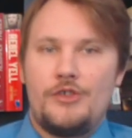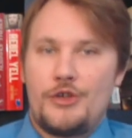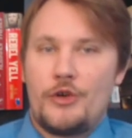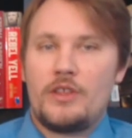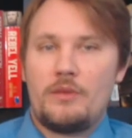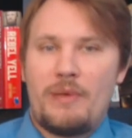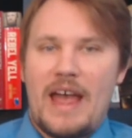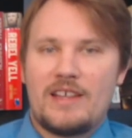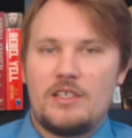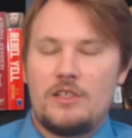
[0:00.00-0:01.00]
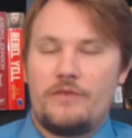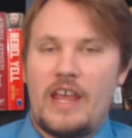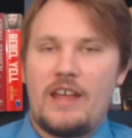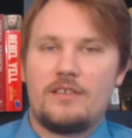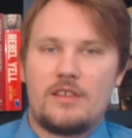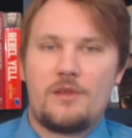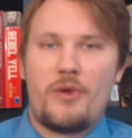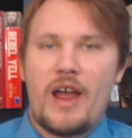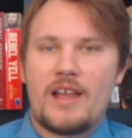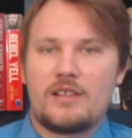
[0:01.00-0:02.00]
During the passage of
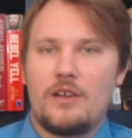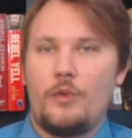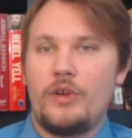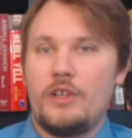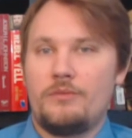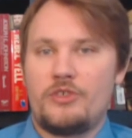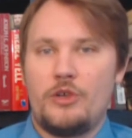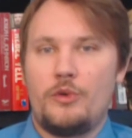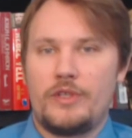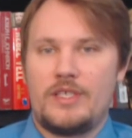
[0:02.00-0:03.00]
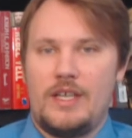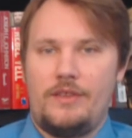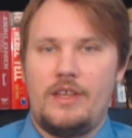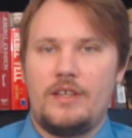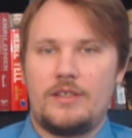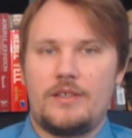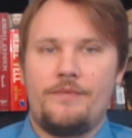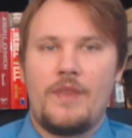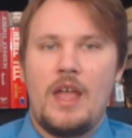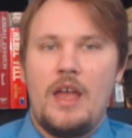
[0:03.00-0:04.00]
Kansas-Nebraska, William Seward said this:
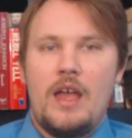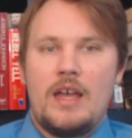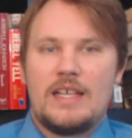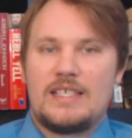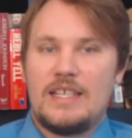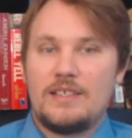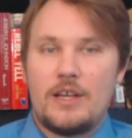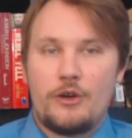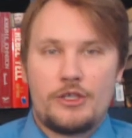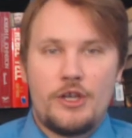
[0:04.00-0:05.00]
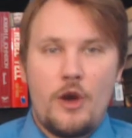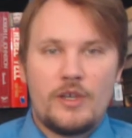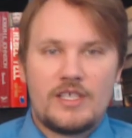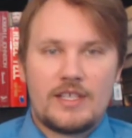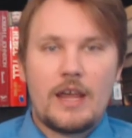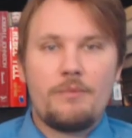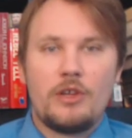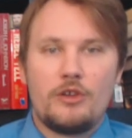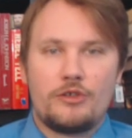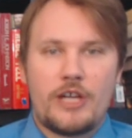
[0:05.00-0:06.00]
"Since there is no
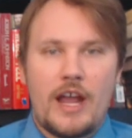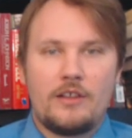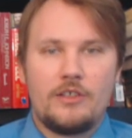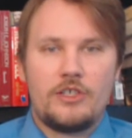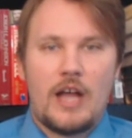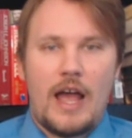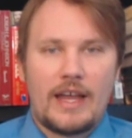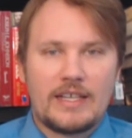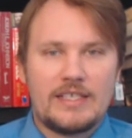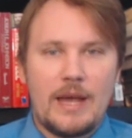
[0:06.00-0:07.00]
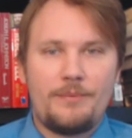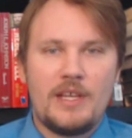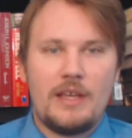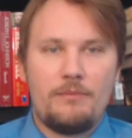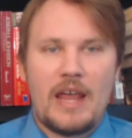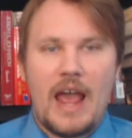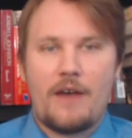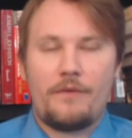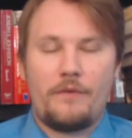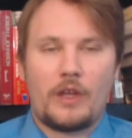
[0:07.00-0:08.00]
escaping your challenge, I accept it in
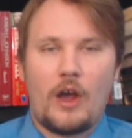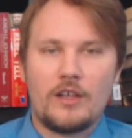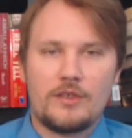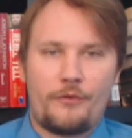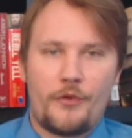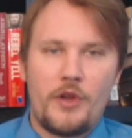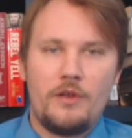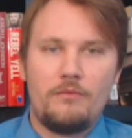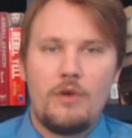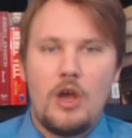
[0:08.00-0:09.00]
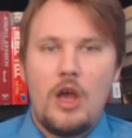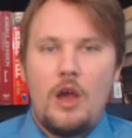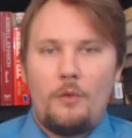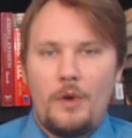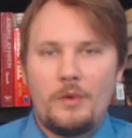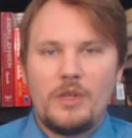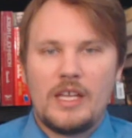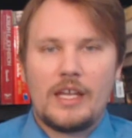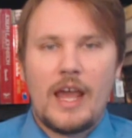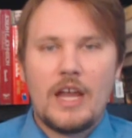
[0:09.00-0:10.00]
behalf of the cause of freedom. We will
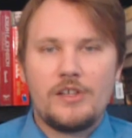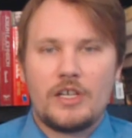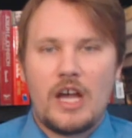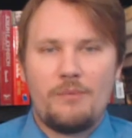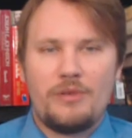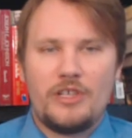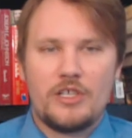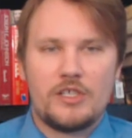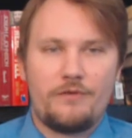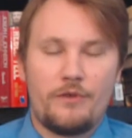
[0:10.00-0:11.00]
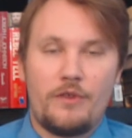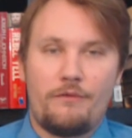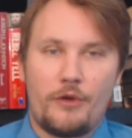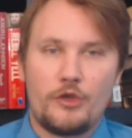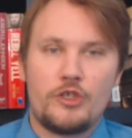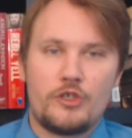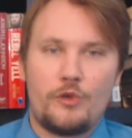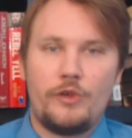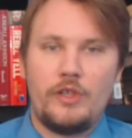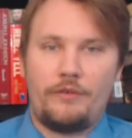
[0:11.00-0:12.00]
engage in competition for the virgin
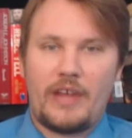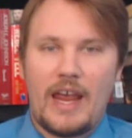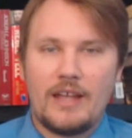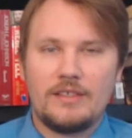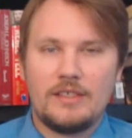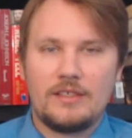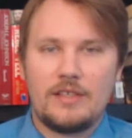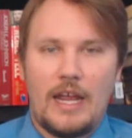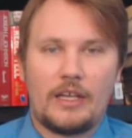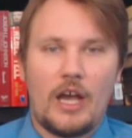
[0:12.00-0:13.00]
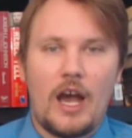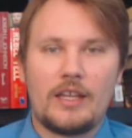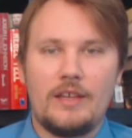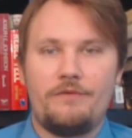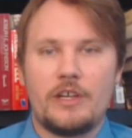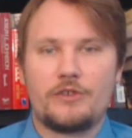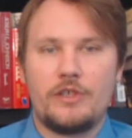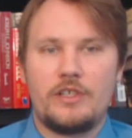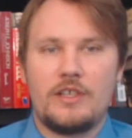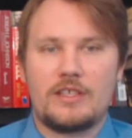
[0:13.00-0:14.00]
soil of Kansas, and God give
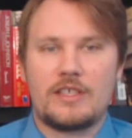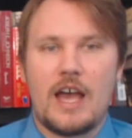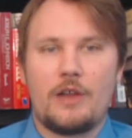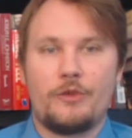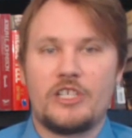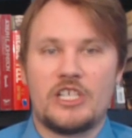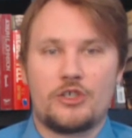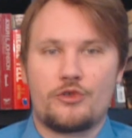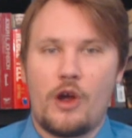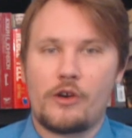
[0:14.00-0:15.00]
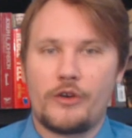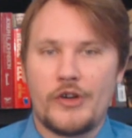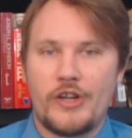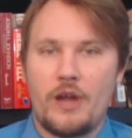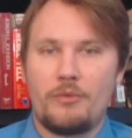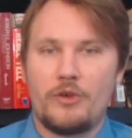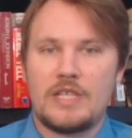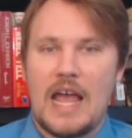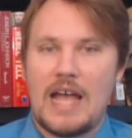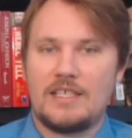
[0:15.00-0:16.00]
victory to the side which is stronger in
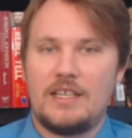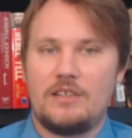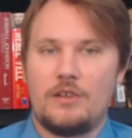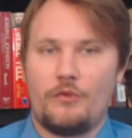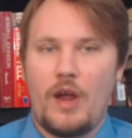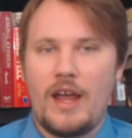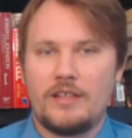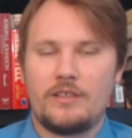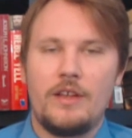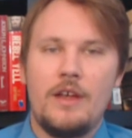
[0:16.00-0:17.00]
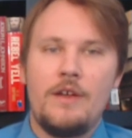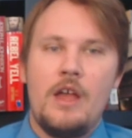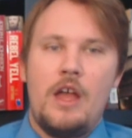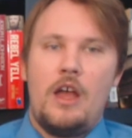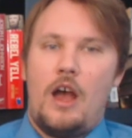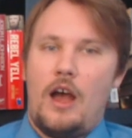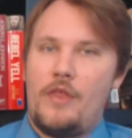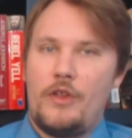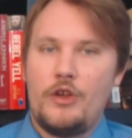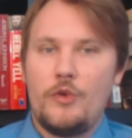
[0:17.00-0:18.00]
numbers as it is in right."
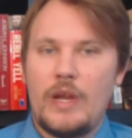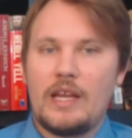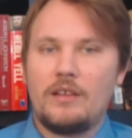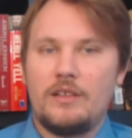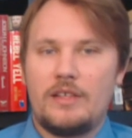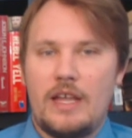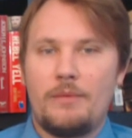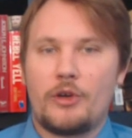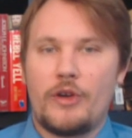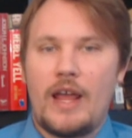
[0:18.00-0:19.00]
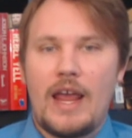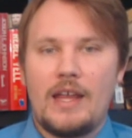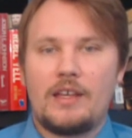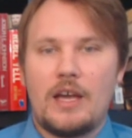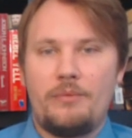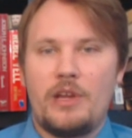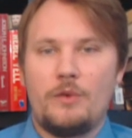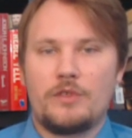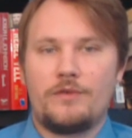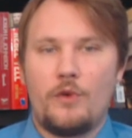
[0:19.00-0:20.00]
The New England Immigrant Aid Company
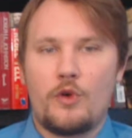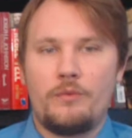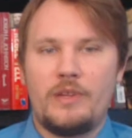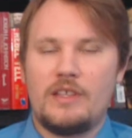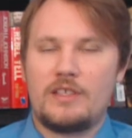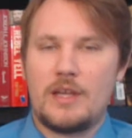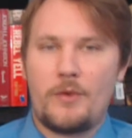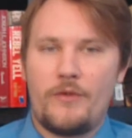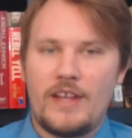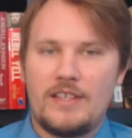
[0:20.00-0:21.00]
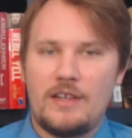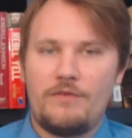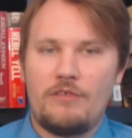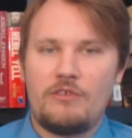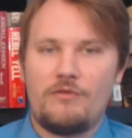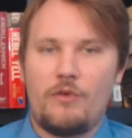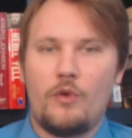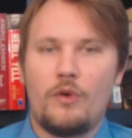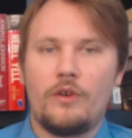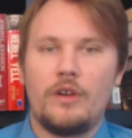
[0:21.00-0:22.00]
was formed in the summer of
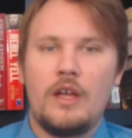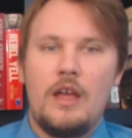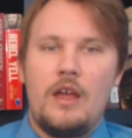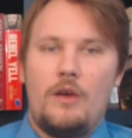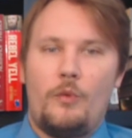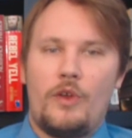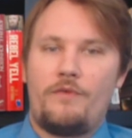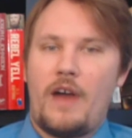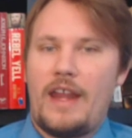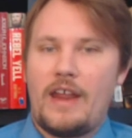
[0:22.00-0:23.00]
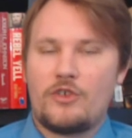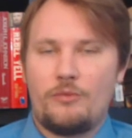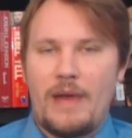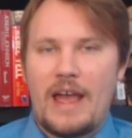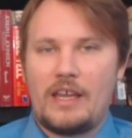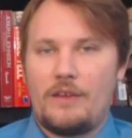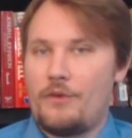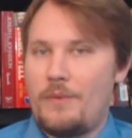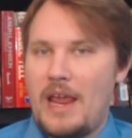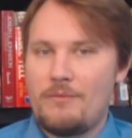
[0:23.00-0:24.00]
1854 with financial backing
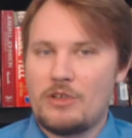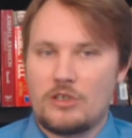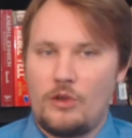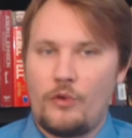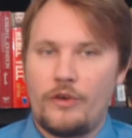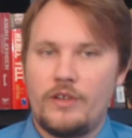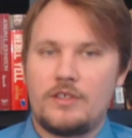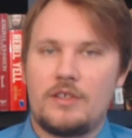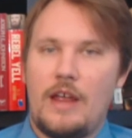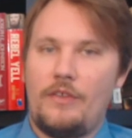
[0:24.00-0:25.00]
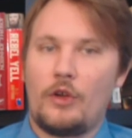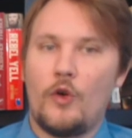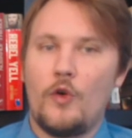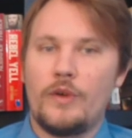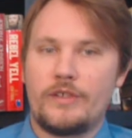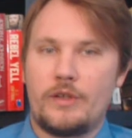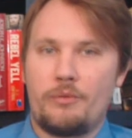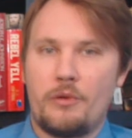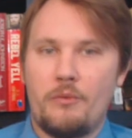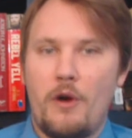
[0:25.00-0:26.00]
from Amos Lawrence, and the goal was to
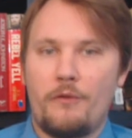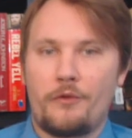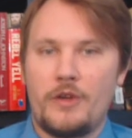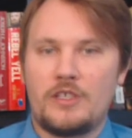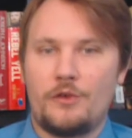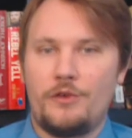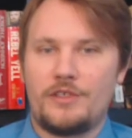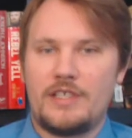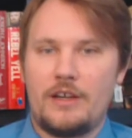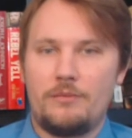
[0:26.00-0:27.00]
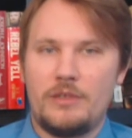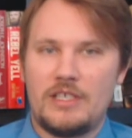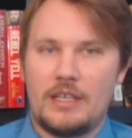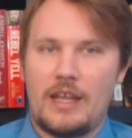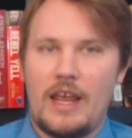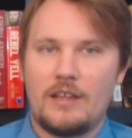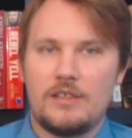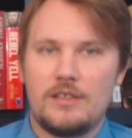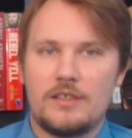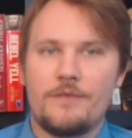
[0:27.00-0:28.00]
promote free soil settlements in
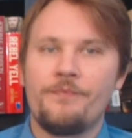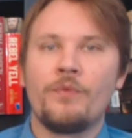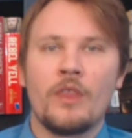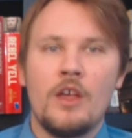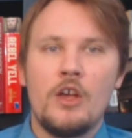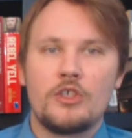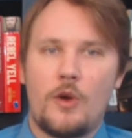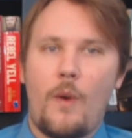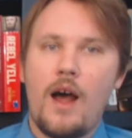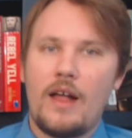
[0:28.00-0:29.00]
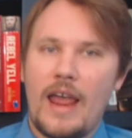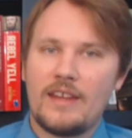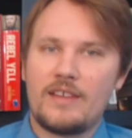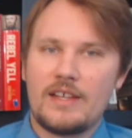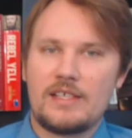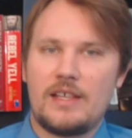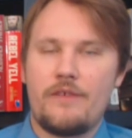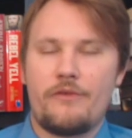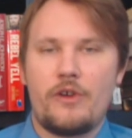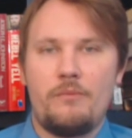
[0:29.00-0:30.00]
Kansas. So while
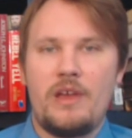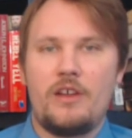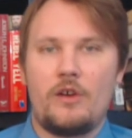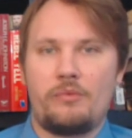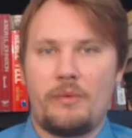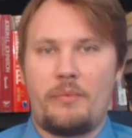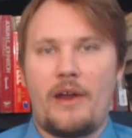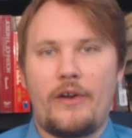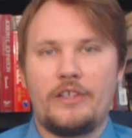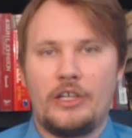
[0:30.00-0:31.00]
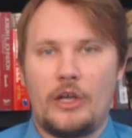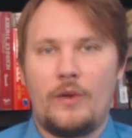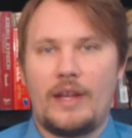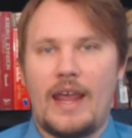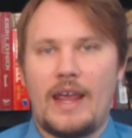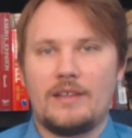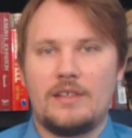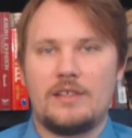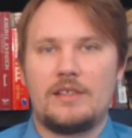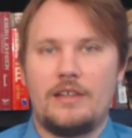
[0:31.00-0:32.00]
anti-slavery men are preparing to go to
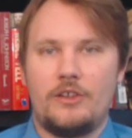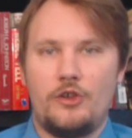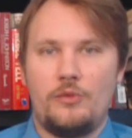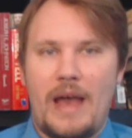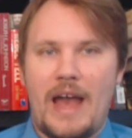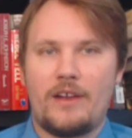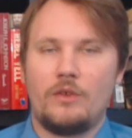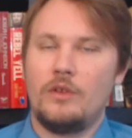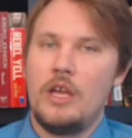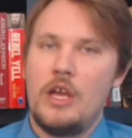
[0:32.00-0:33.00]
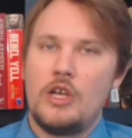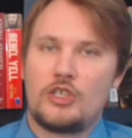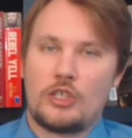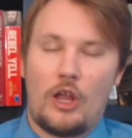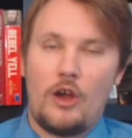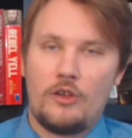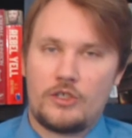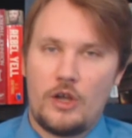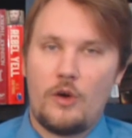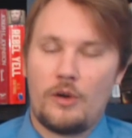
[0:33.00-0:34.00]
Kansas and to do battle,
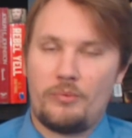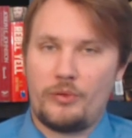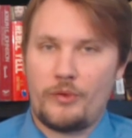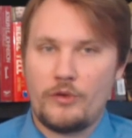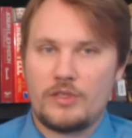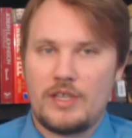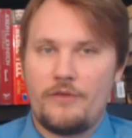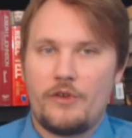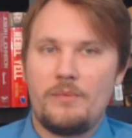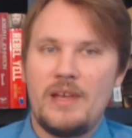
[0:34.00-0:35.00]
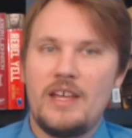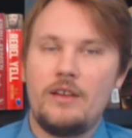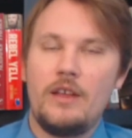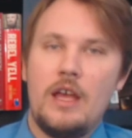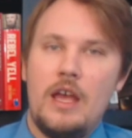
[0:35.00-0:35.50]
so are pro-slavery men.